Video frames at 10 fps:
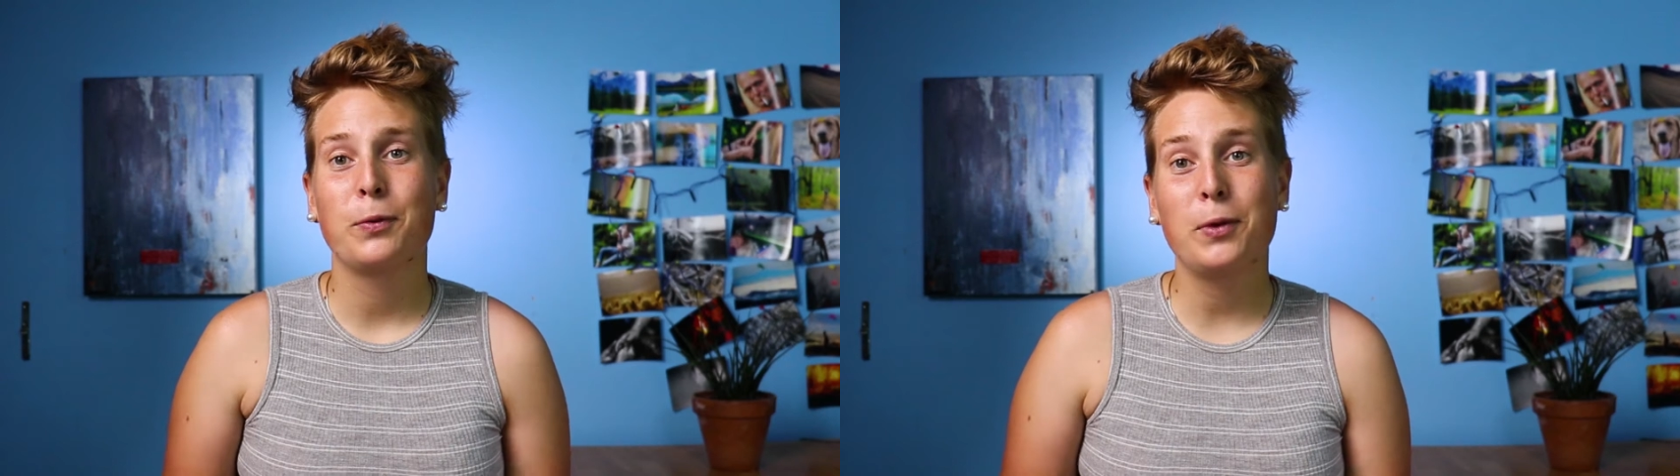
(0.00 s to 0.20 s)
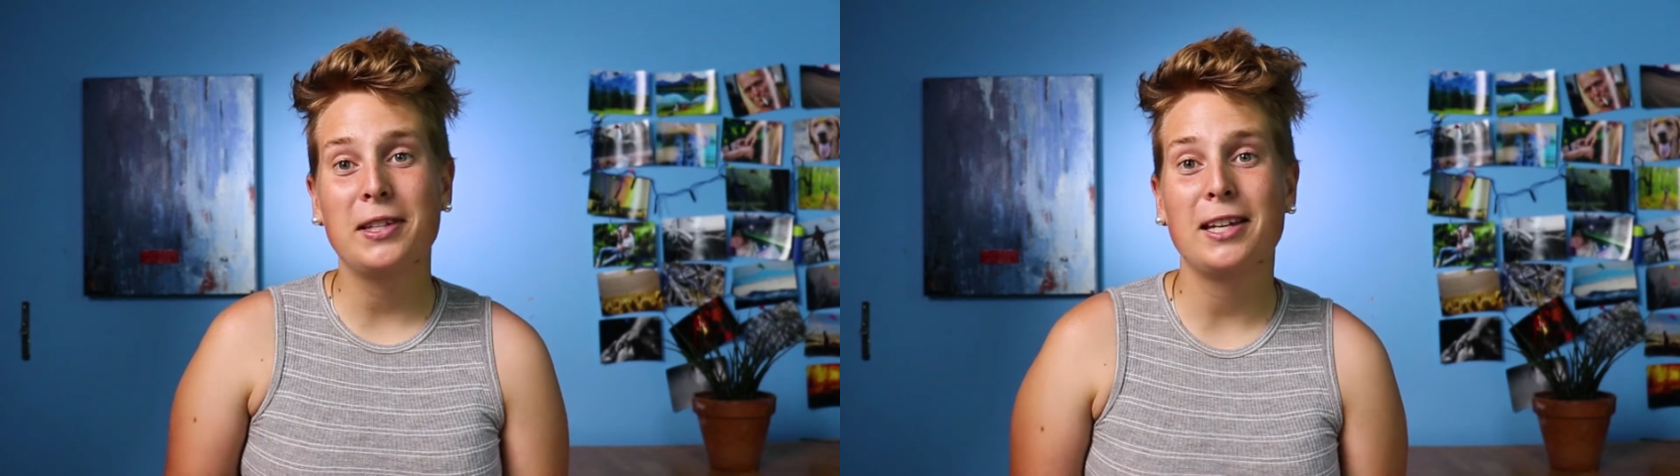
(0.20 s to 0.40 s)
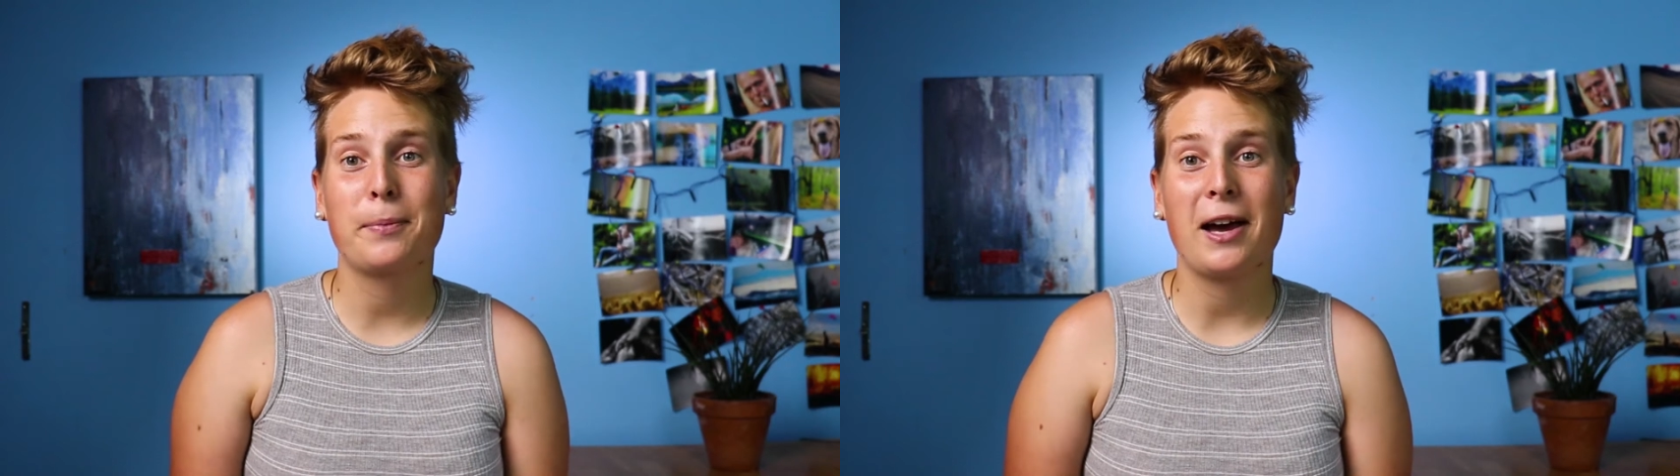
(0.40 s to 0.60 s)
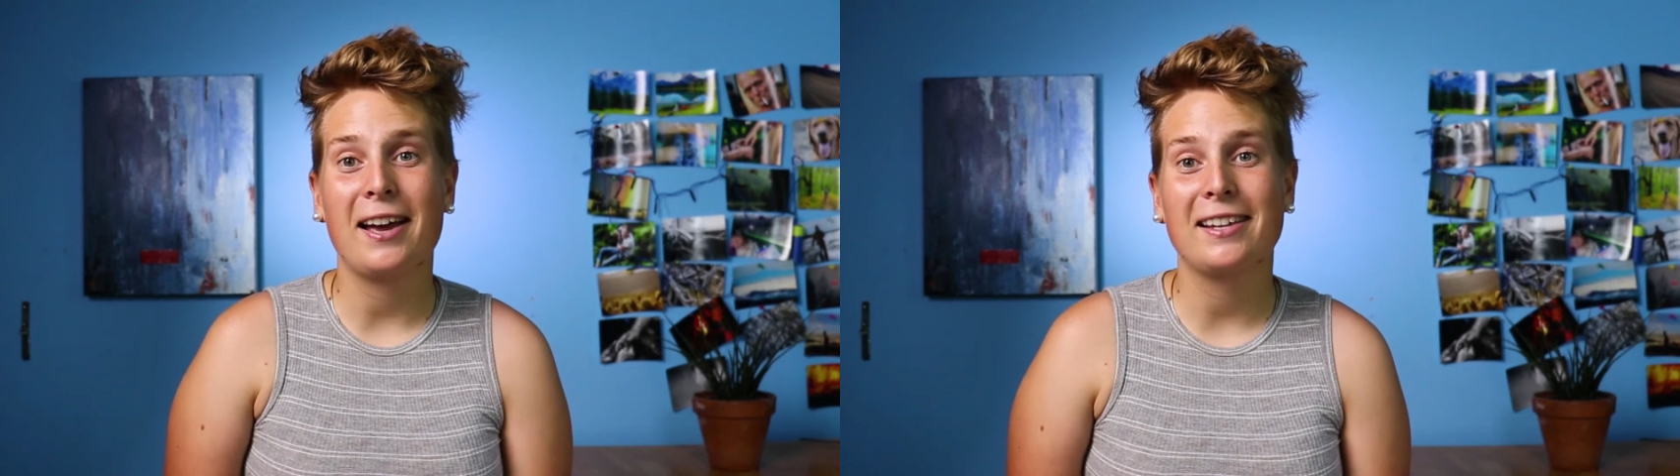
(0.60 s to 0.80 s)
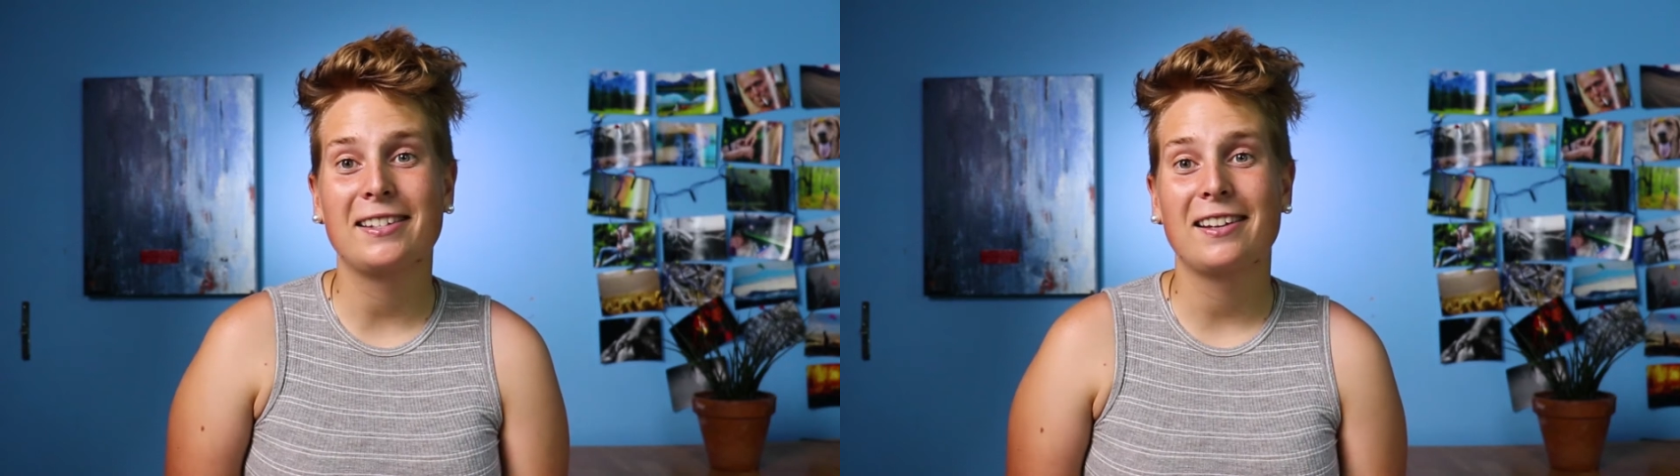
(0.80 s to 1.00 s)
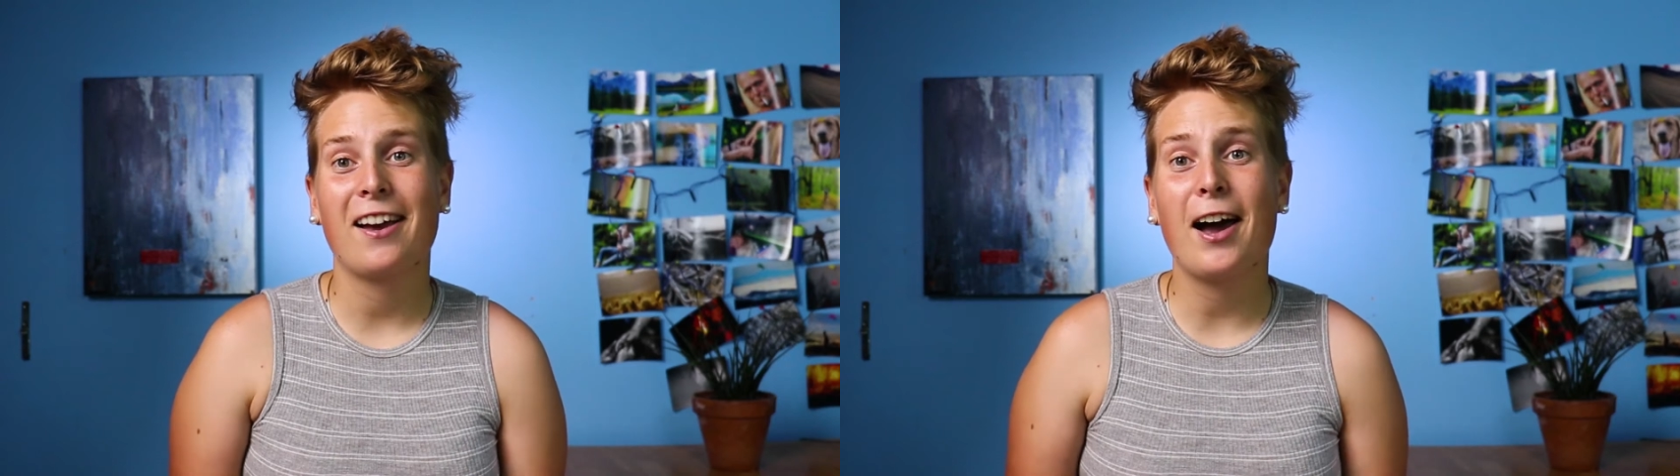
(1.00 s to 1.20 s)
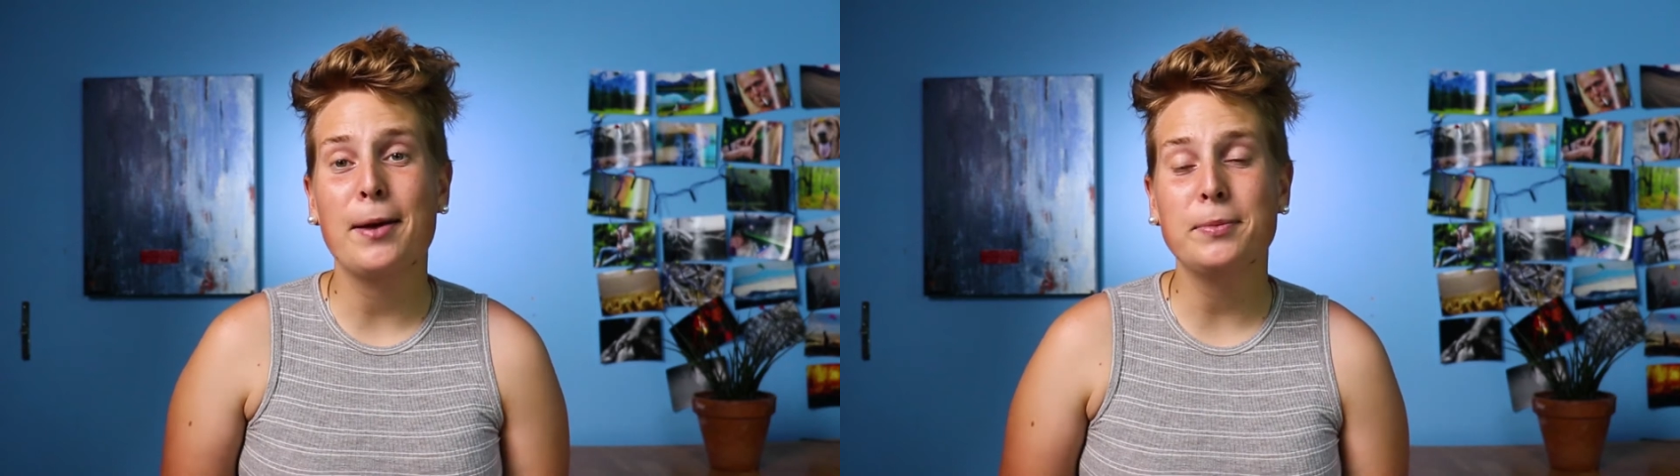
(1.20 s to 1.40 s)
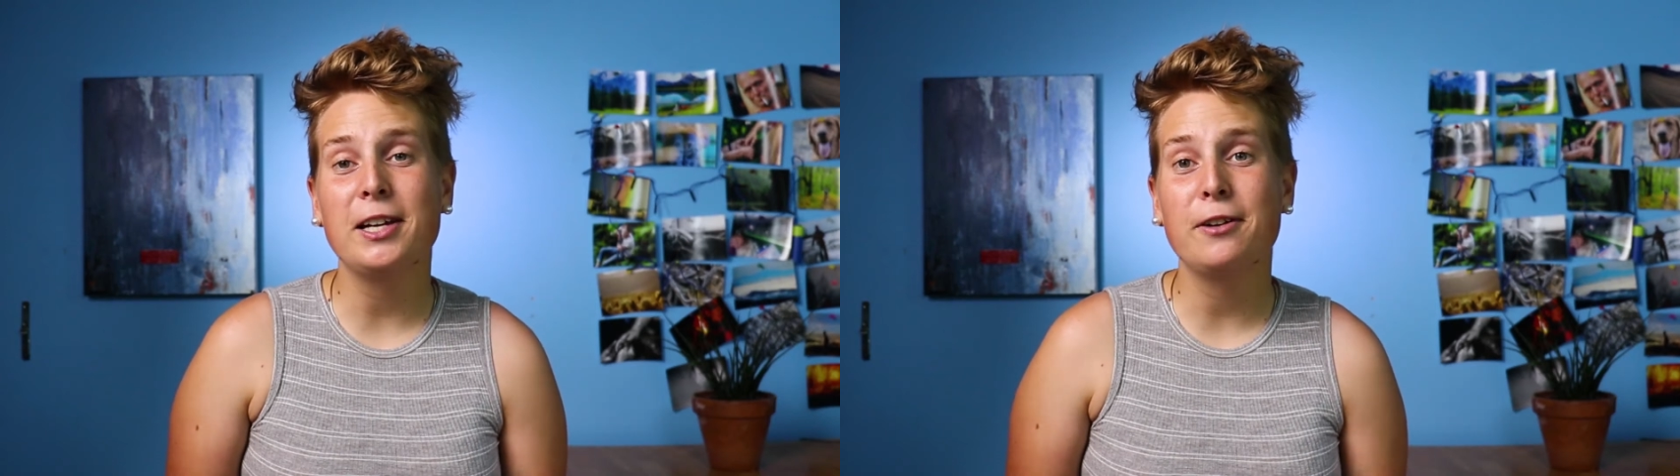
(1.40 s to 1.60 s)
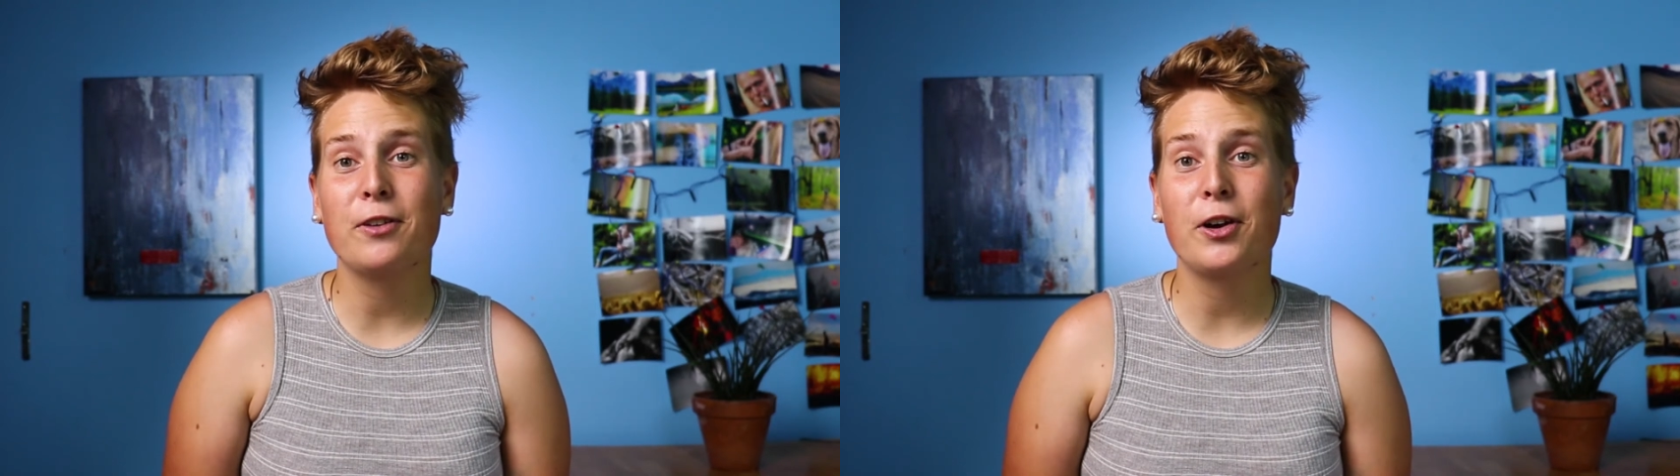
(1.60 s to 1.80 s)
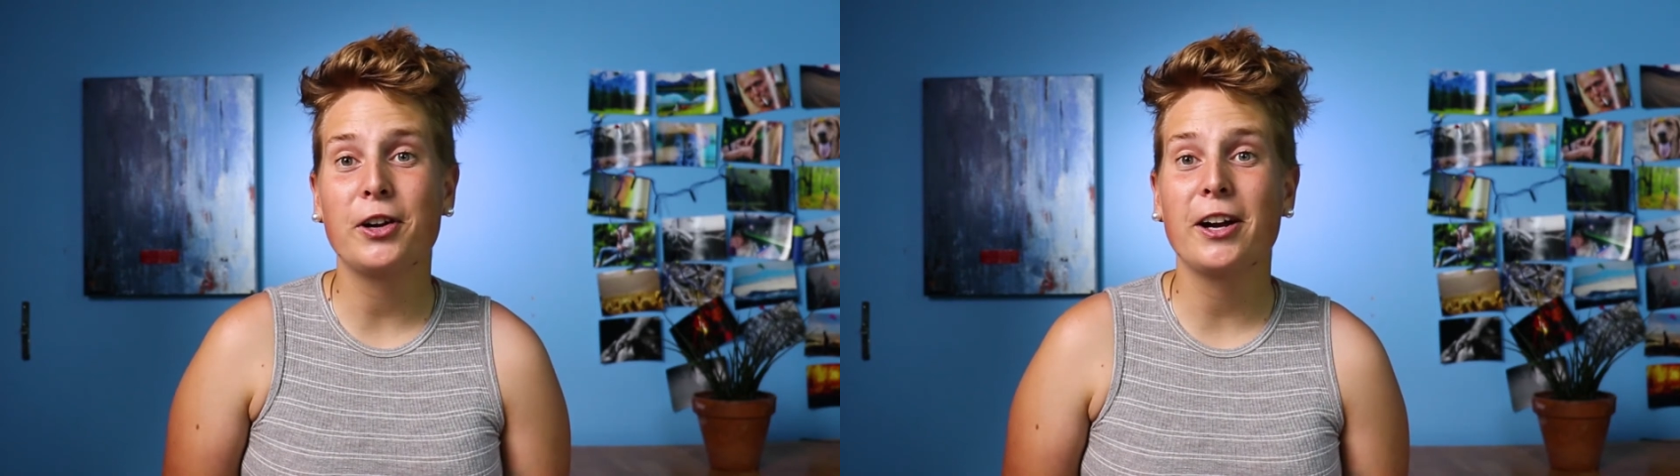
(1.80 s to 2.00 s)
What's up, guys? I'm Sarah
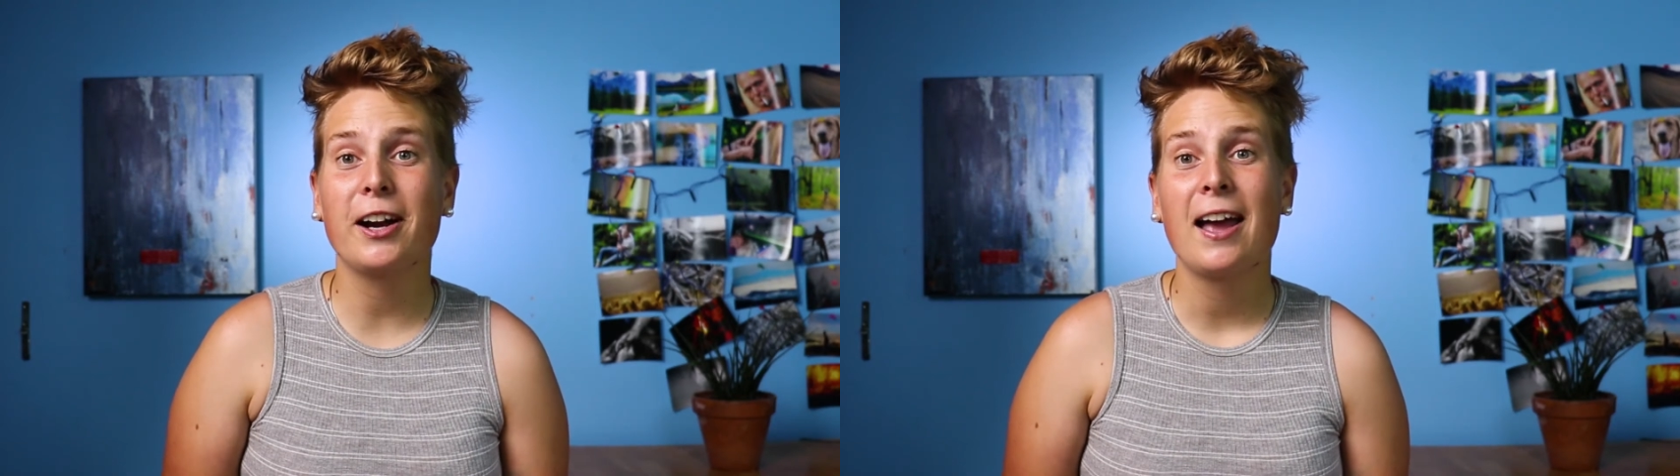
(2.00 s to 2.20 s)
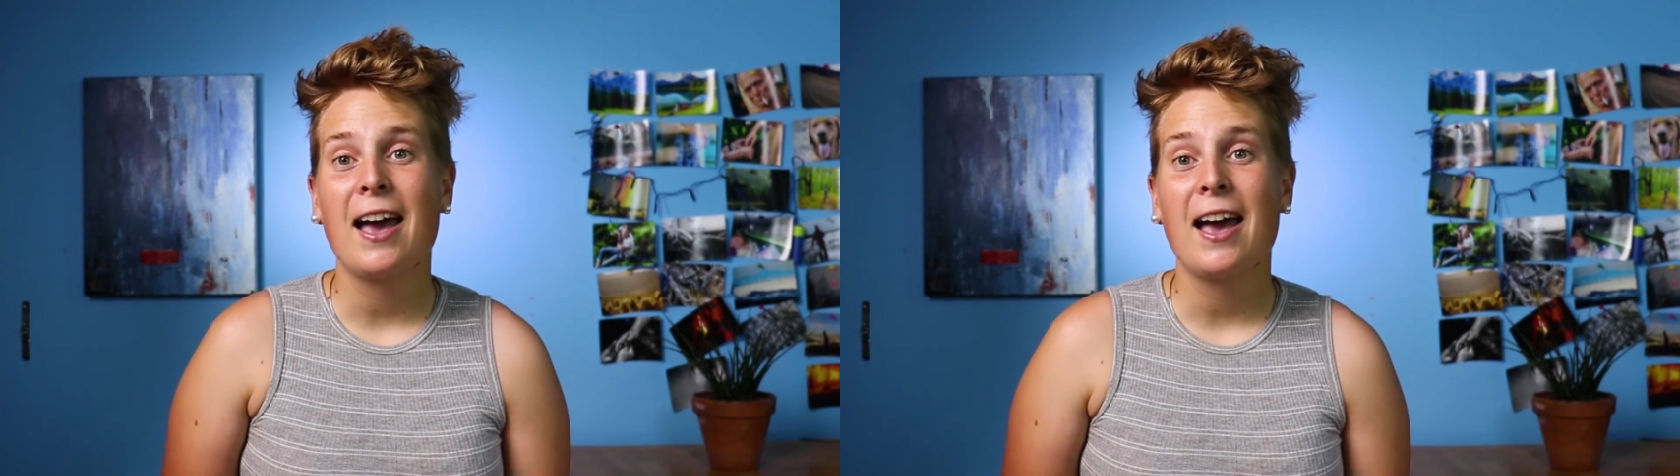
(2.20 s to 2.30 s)
Fonger,